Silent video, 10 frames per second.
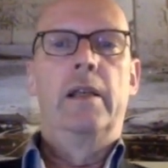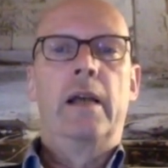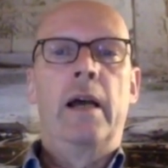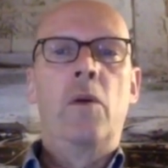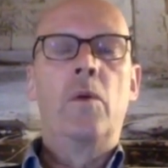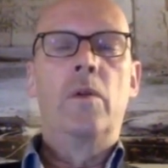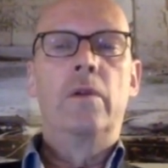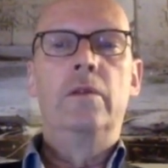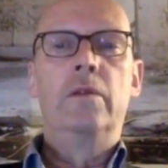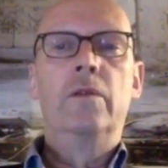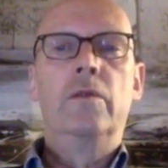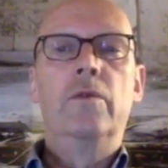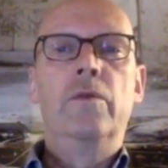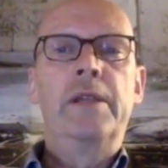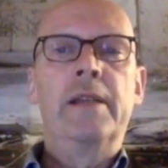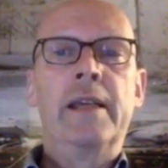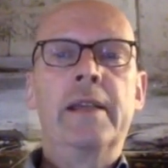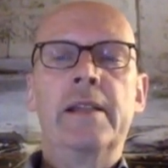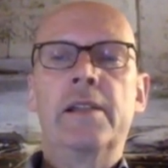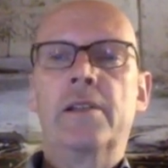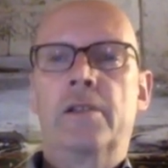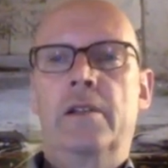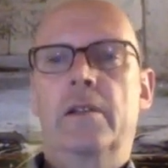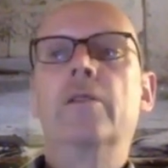Now, we take this